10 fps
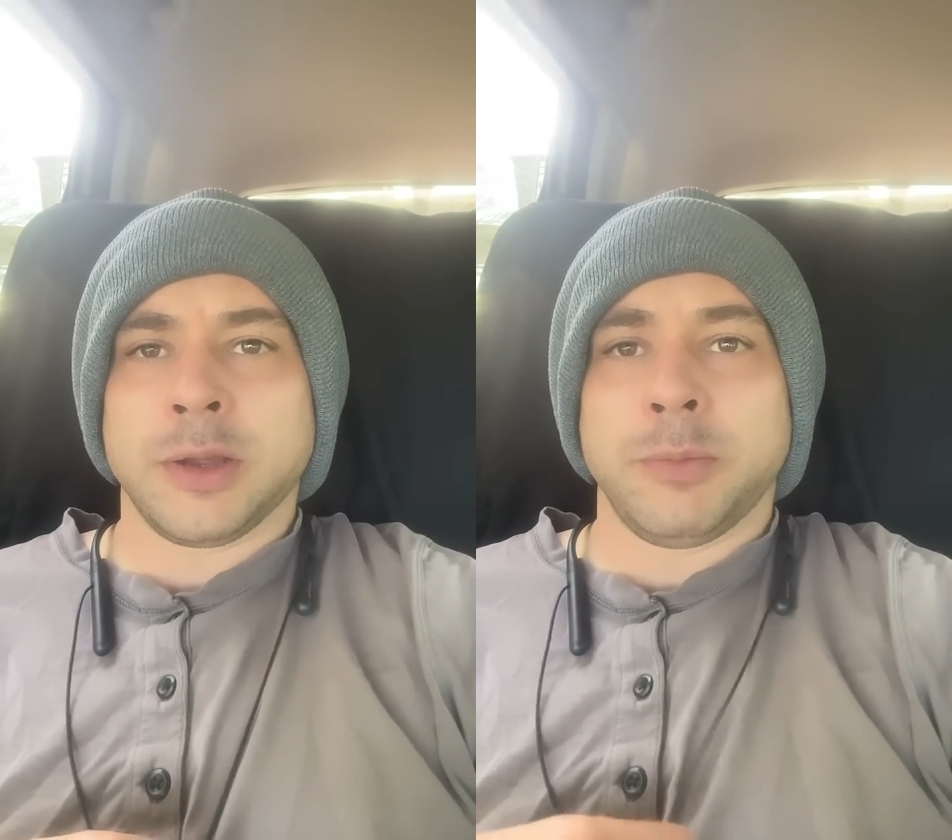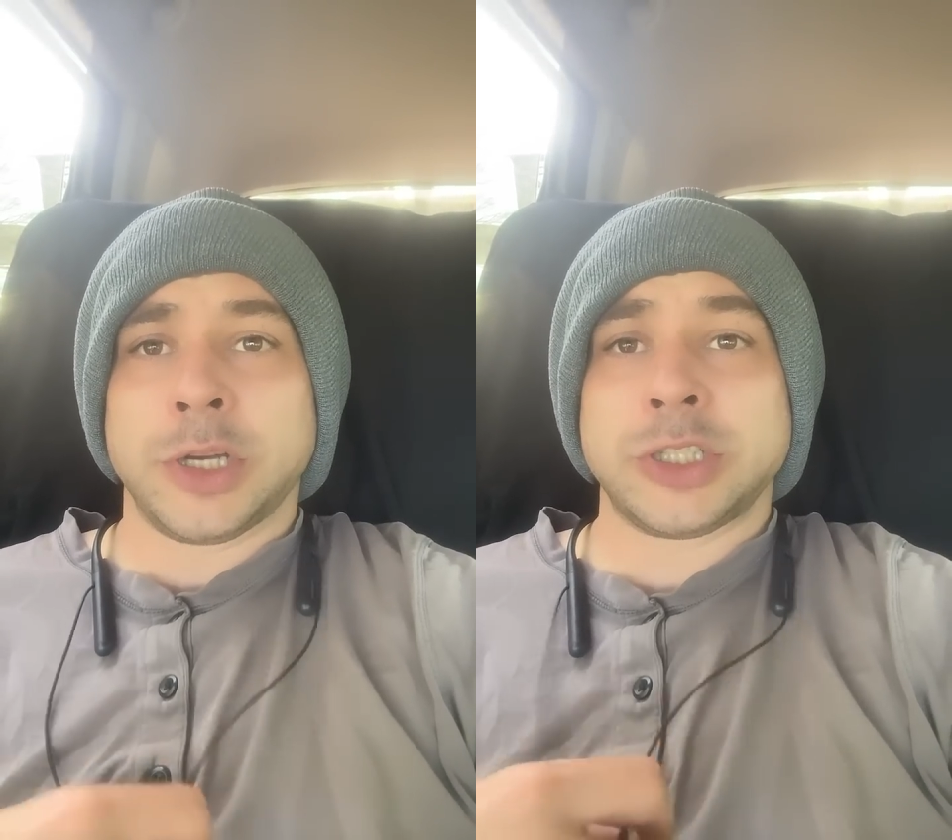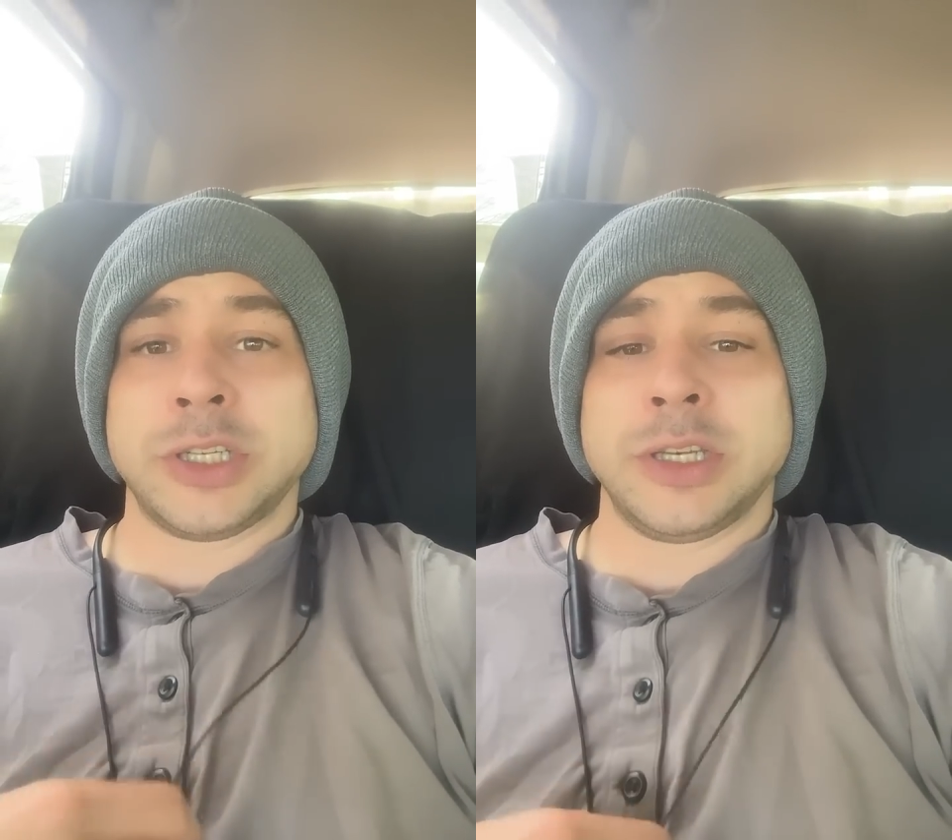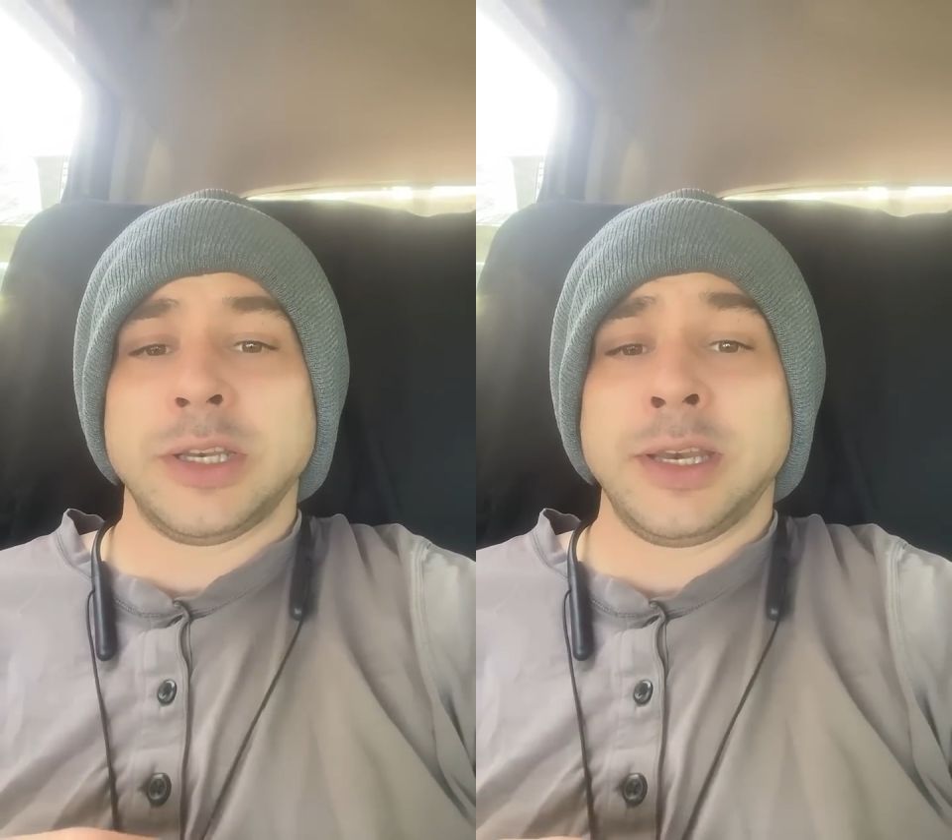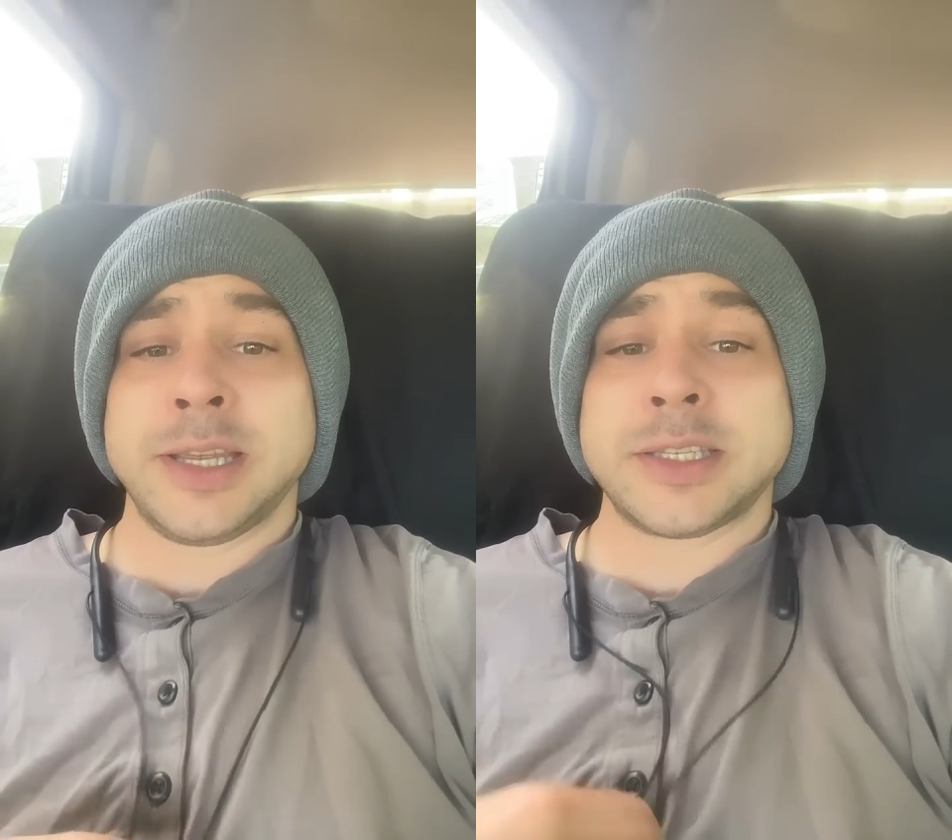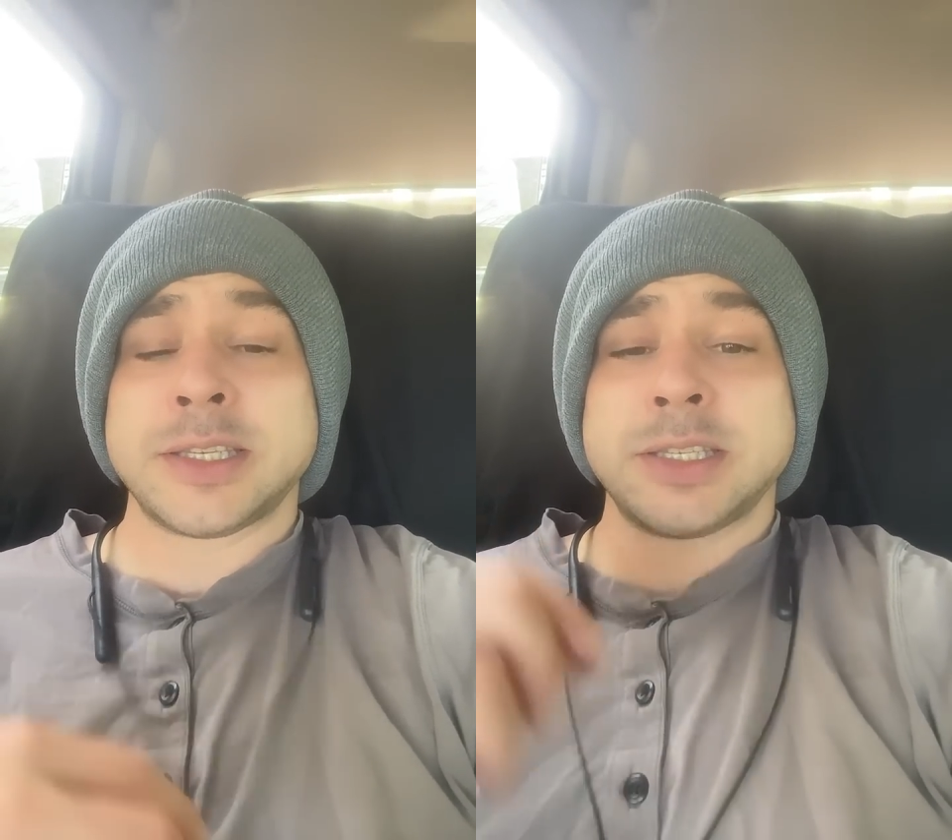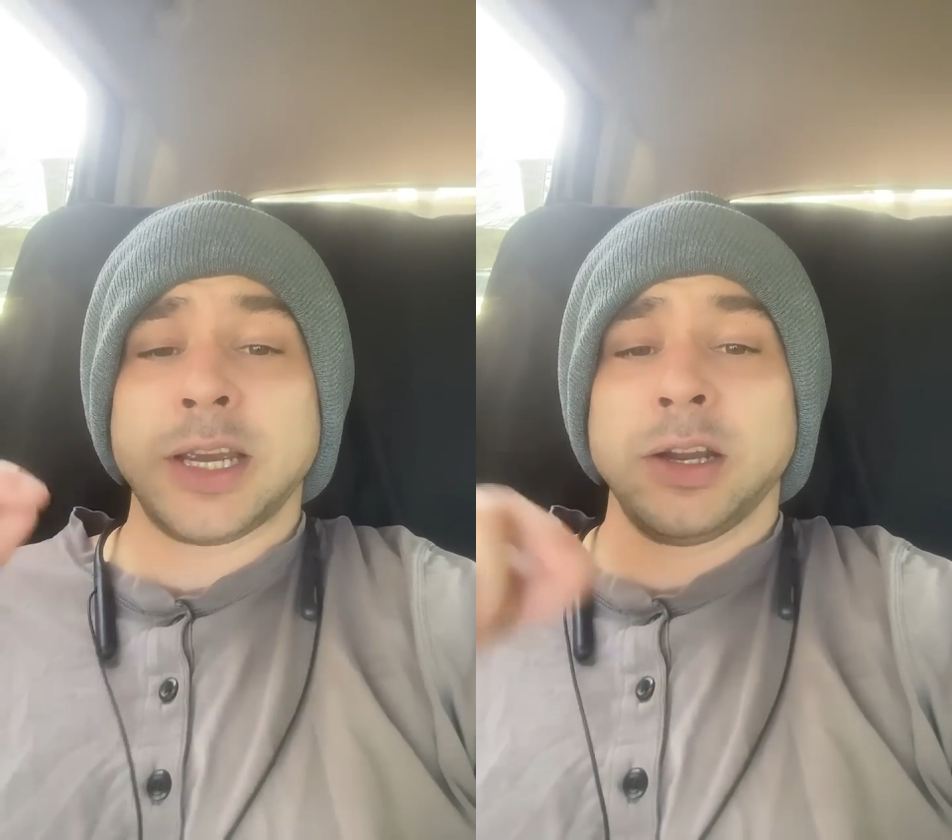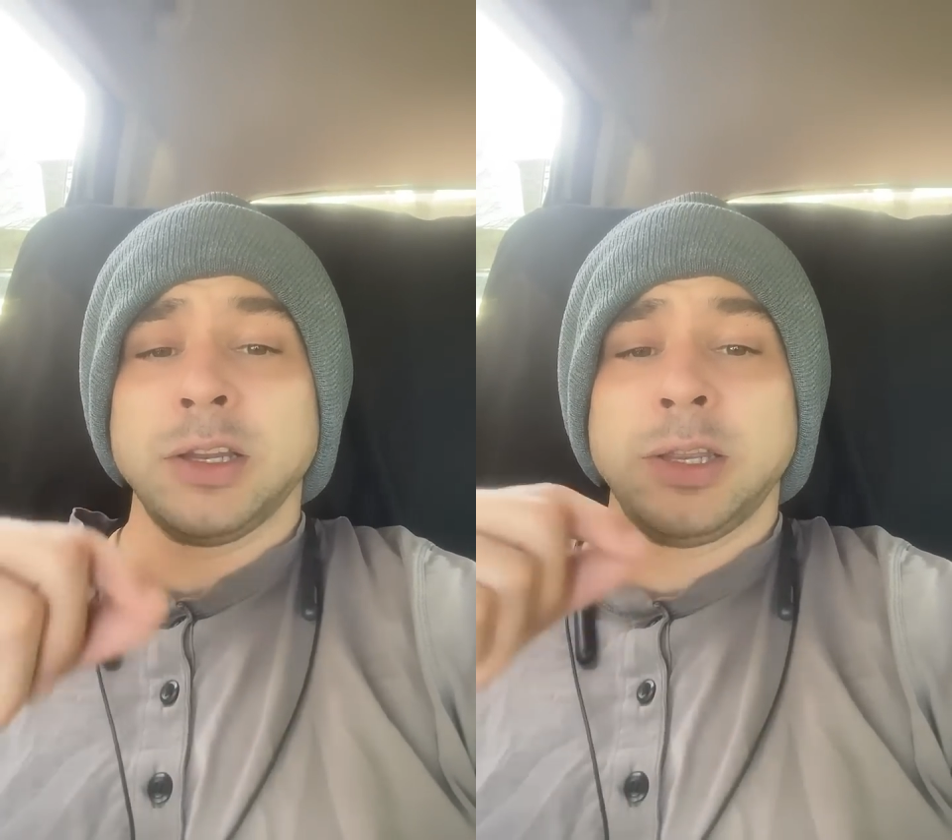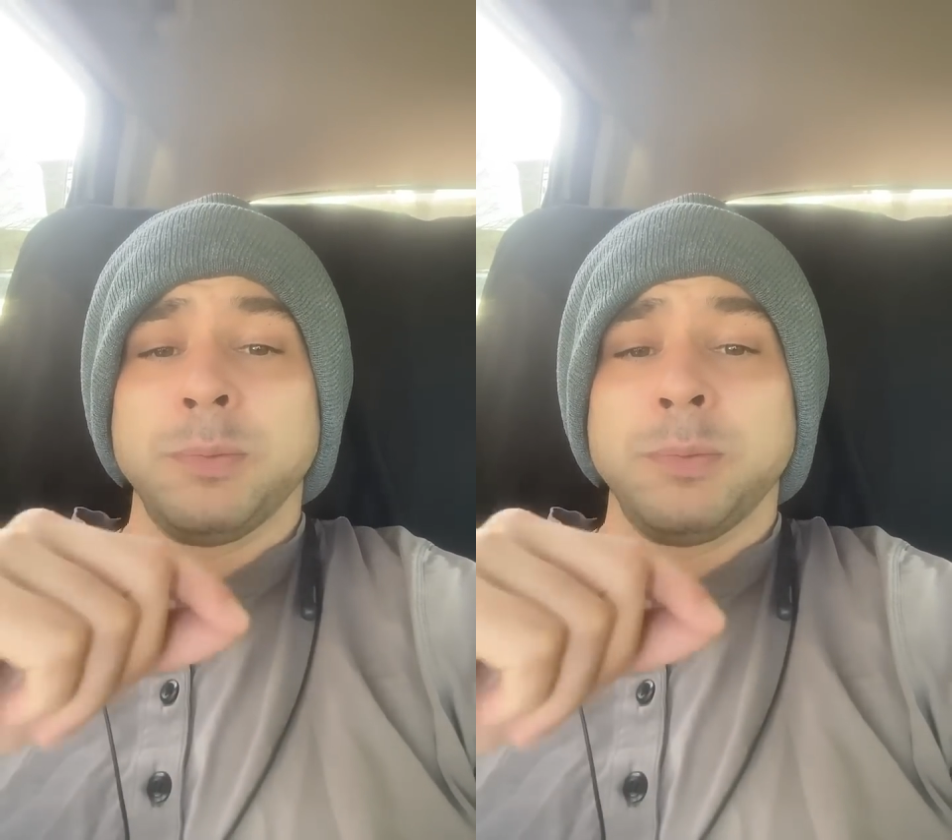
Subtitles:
combustion necessarily